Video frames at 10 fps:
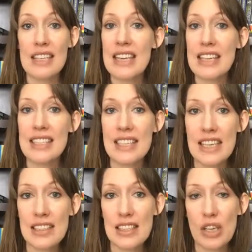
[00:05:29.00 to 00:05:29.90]
any
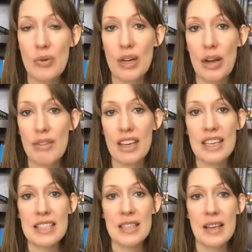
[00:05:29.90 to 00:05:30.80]
skills that you're working on with your
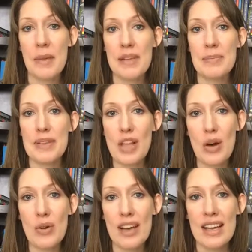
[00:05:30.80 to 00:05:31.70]
kids, comment
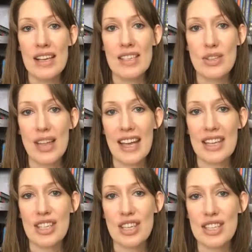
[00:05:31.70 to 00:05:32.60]
below so that I
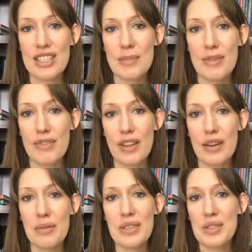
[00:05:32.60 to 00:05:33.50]
can share some of
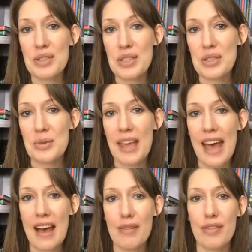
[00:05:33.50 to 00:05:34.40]
the resources that we
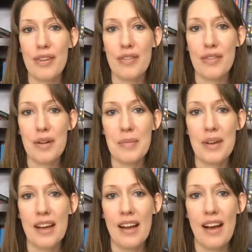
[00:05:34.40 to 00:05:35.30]
have
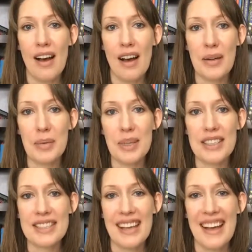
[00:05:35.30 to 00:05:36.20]
from our
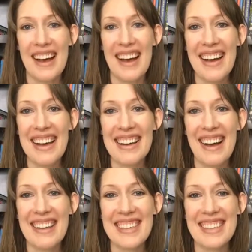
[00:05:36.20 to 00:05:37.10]
books. All right,
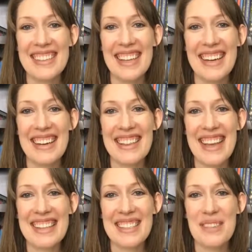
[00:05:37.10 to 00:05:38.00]
I'll talk to you later.
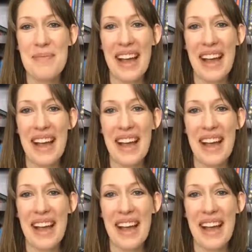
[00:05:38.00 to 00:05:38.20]
Thanks.